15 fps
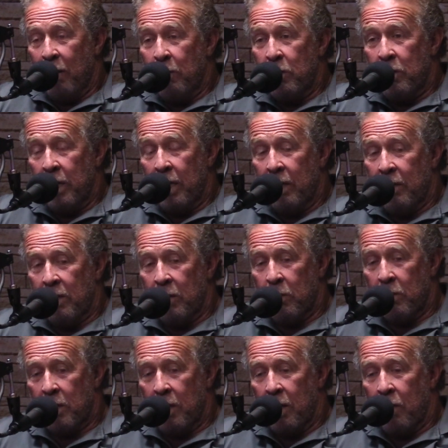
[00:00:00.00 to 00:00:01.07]
it was challenging. There
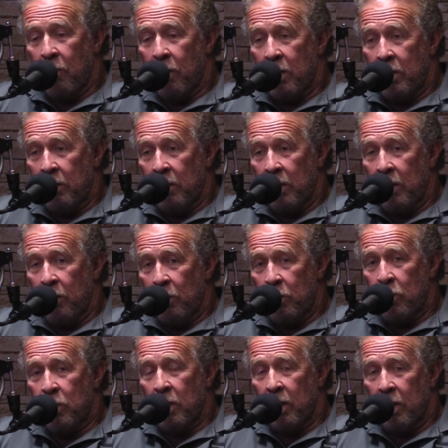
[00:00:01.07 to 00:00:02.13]
was a lot of work to it. And
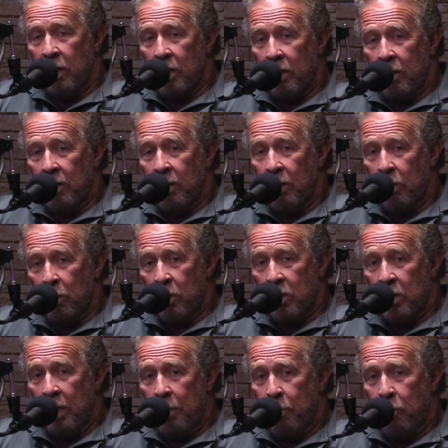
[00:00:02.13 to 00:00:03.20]
those
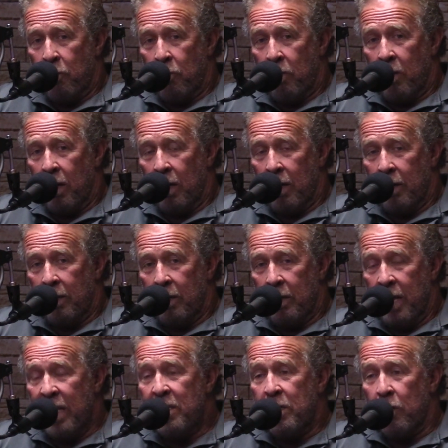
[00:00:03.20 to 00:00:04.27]
the
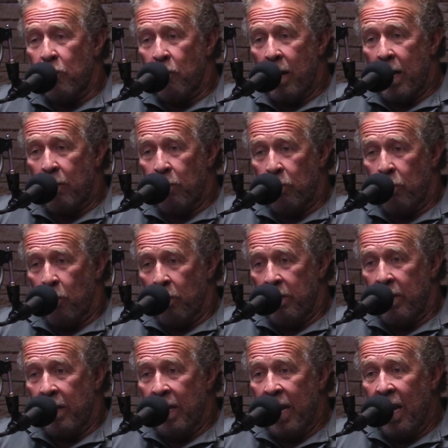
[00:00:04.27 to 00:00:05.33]
nested track was
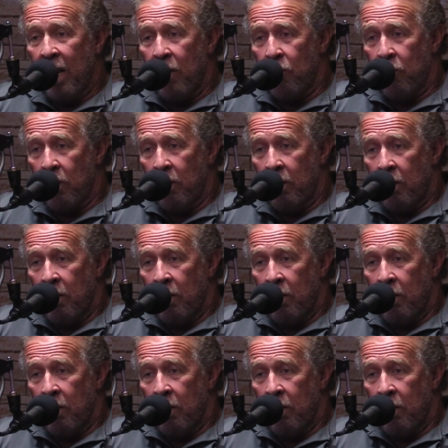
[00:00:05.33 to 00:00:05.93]
14 gauge.